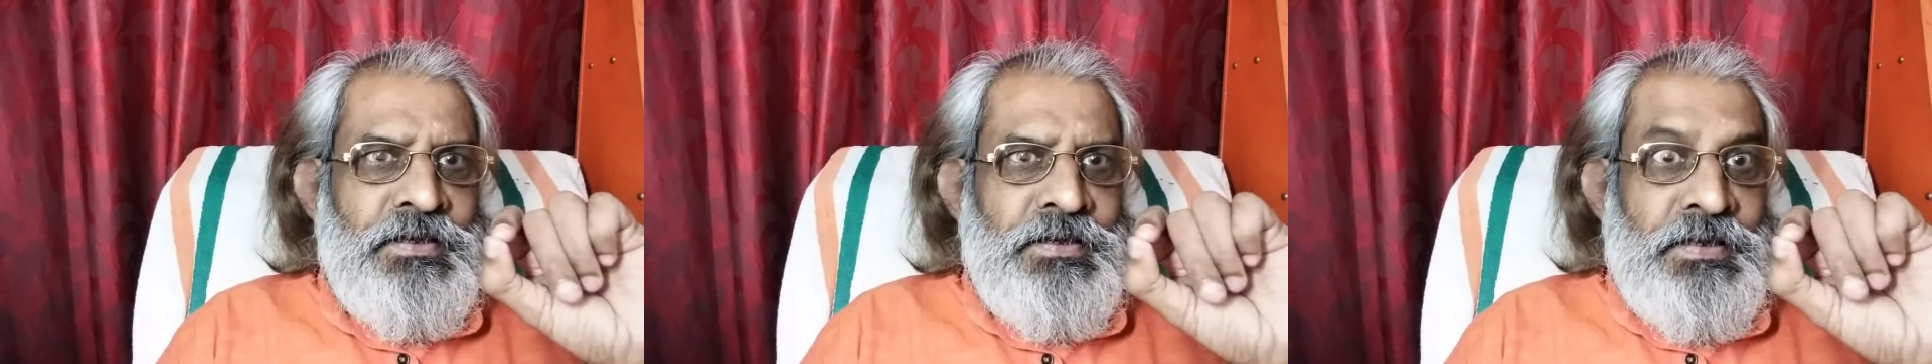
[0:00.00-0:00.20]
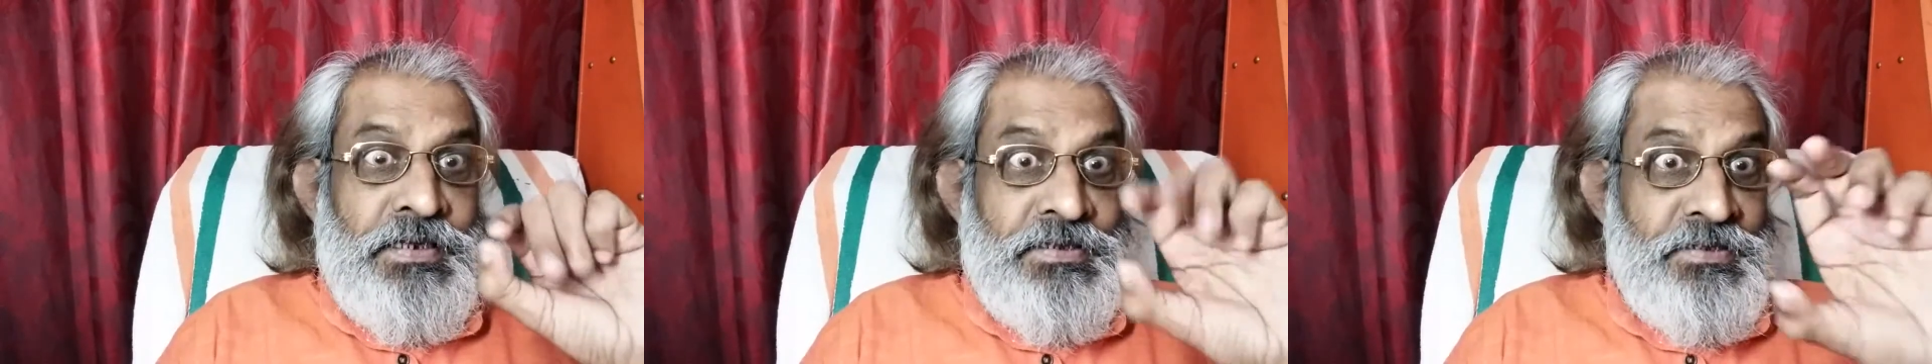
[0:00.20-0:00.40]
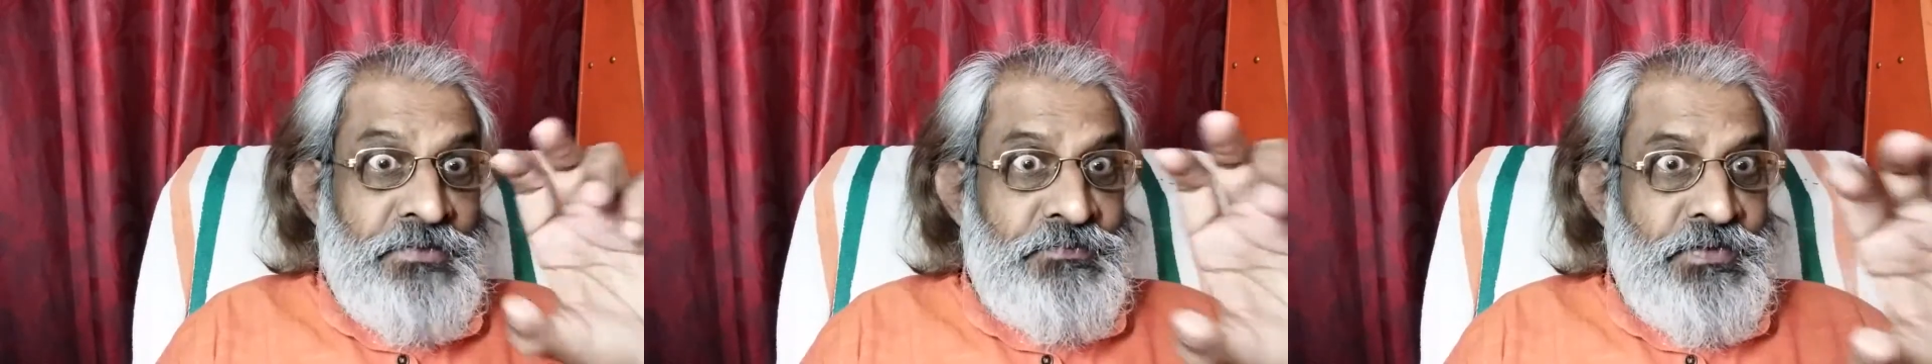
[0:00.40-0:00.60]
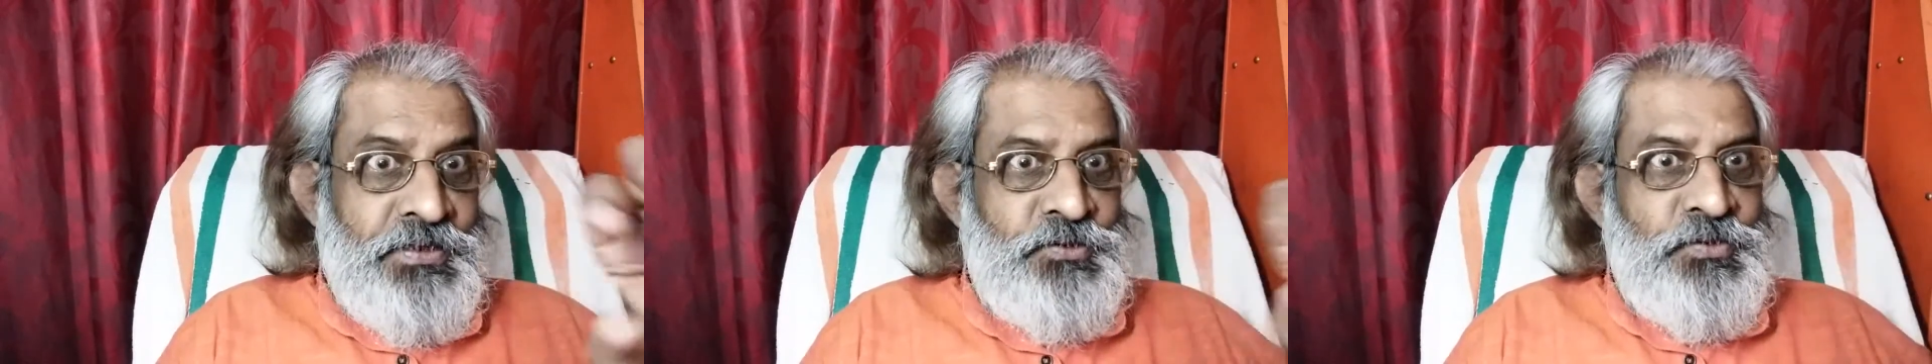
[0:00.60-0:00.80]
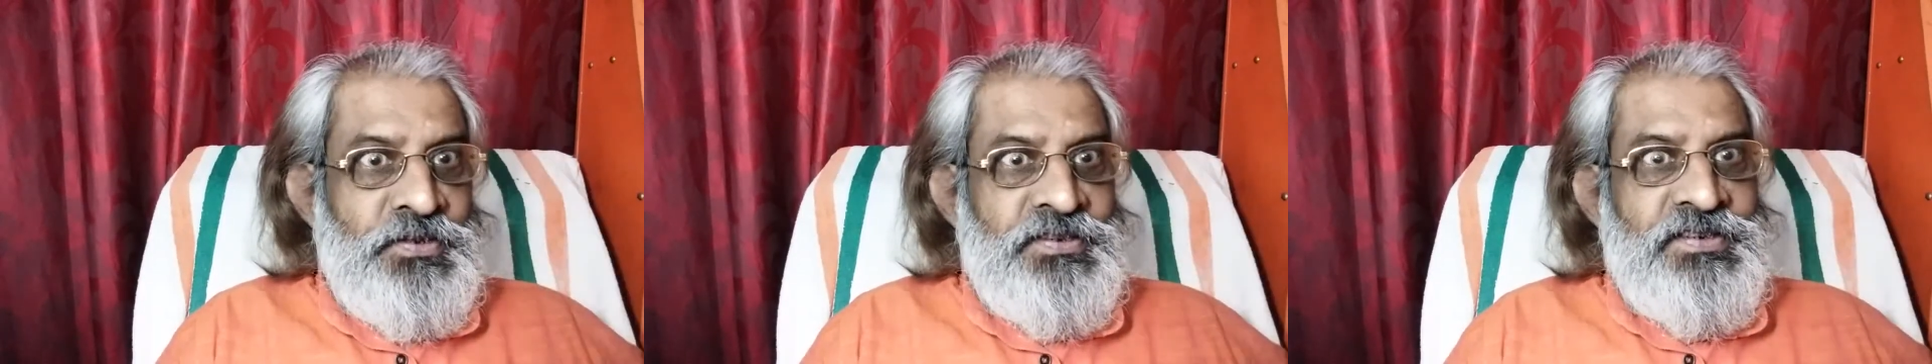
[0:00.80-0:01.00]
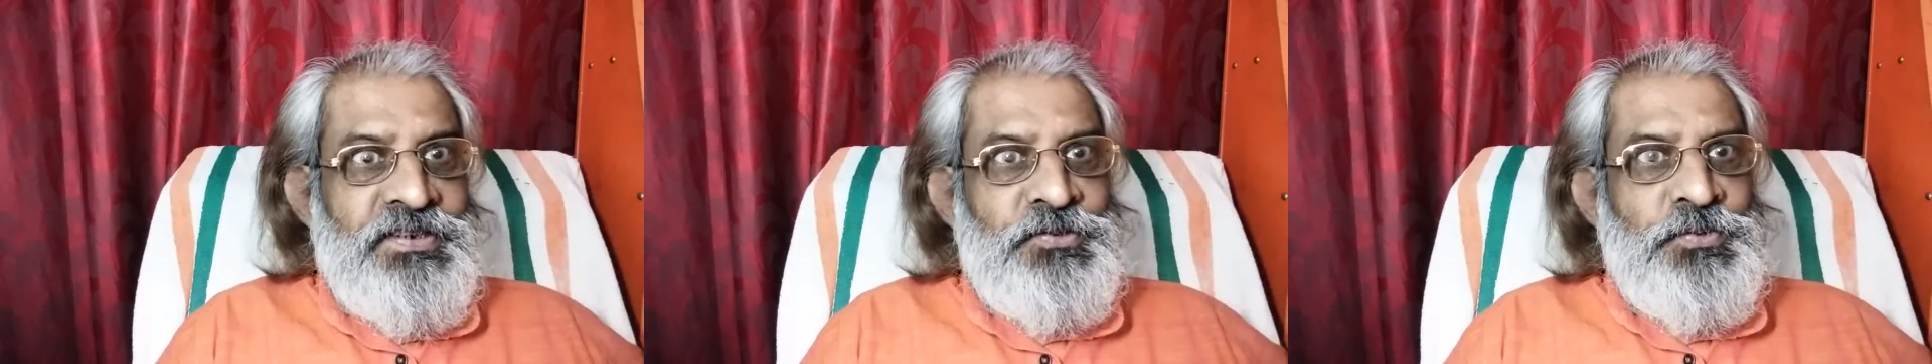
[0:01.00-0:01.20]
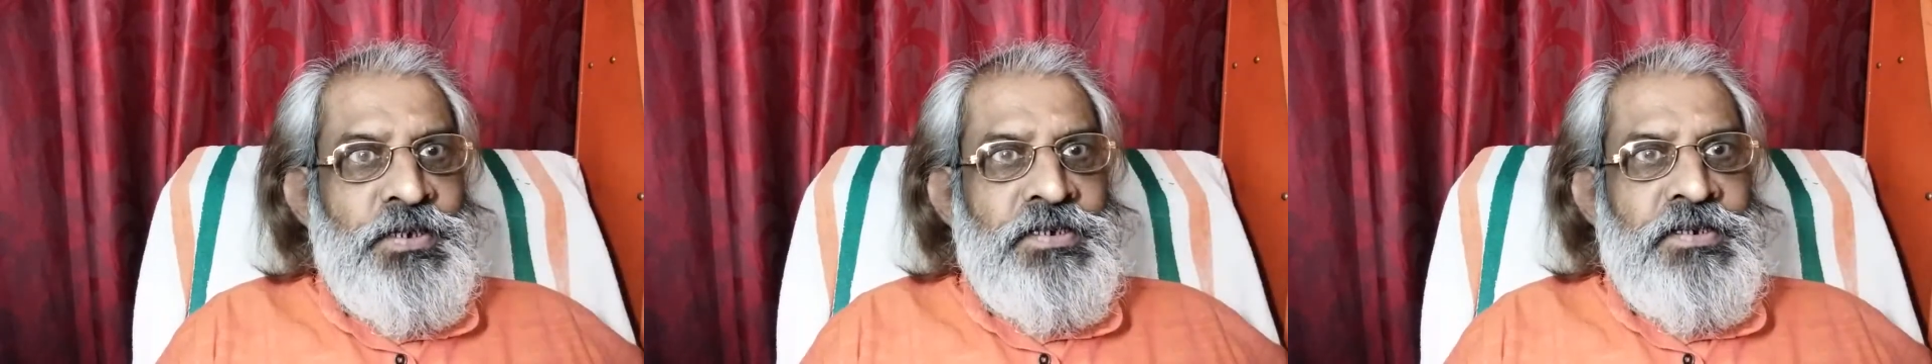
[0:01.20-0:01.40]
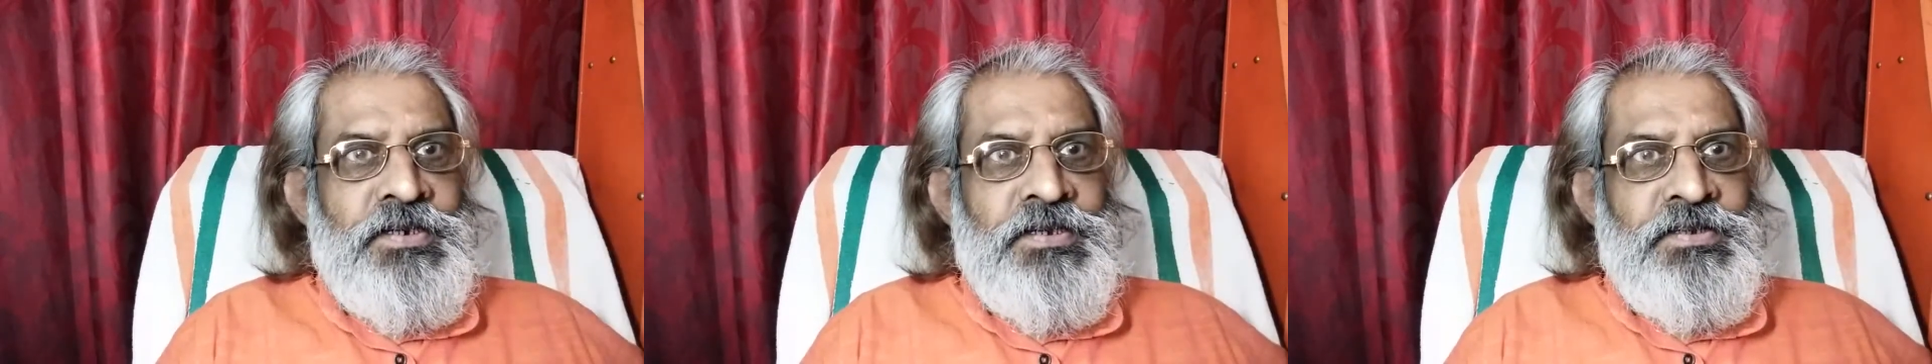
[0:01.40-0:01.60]
as if it were
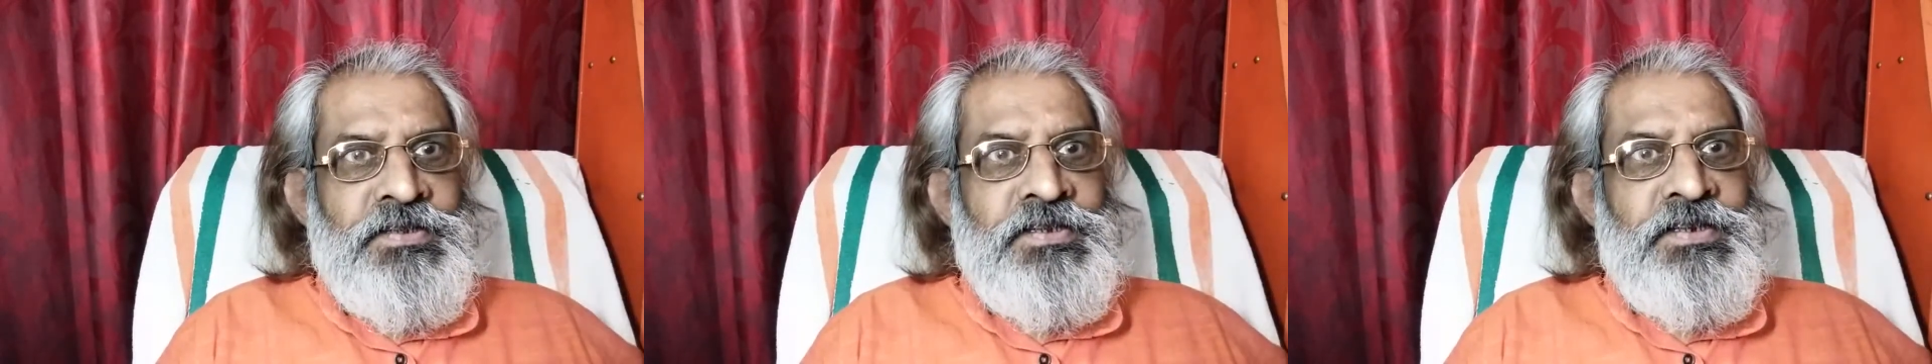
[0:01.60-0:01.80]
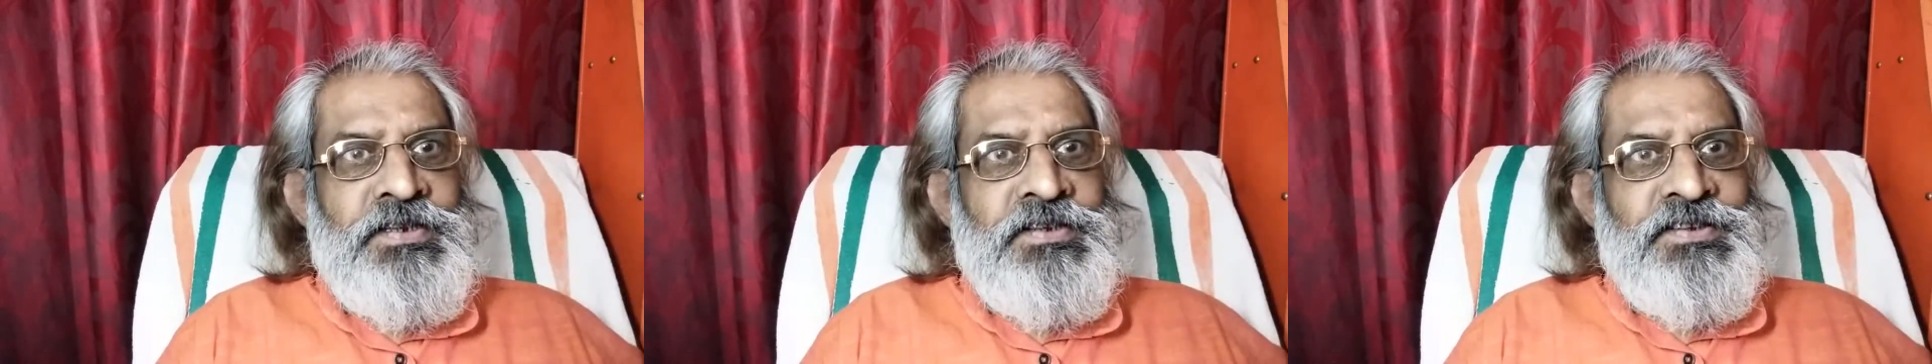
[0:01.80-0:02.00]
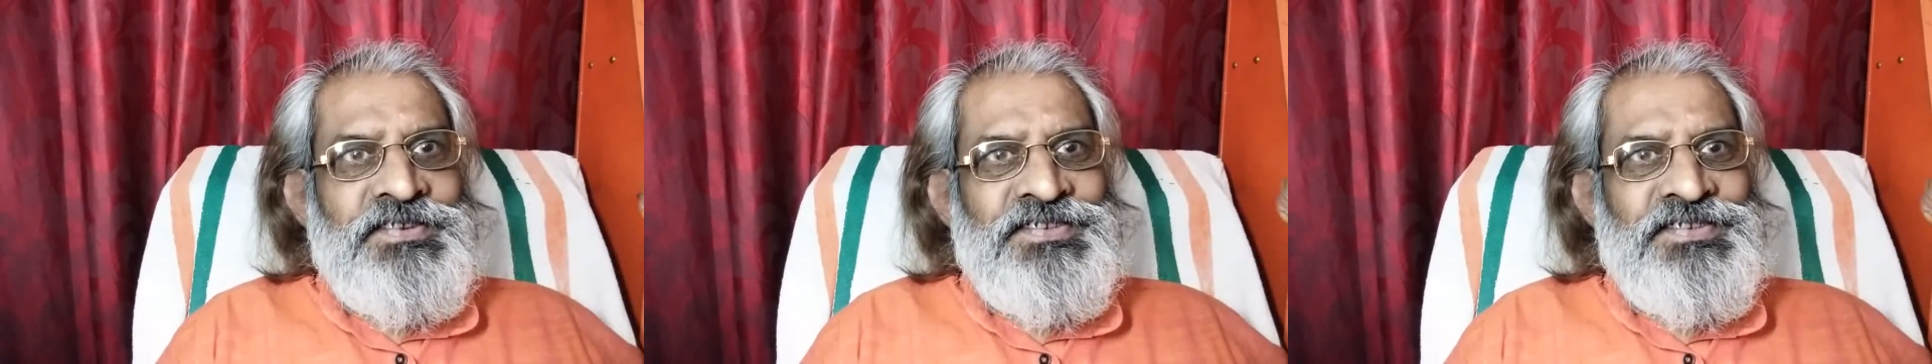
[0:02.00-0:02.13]
situated at the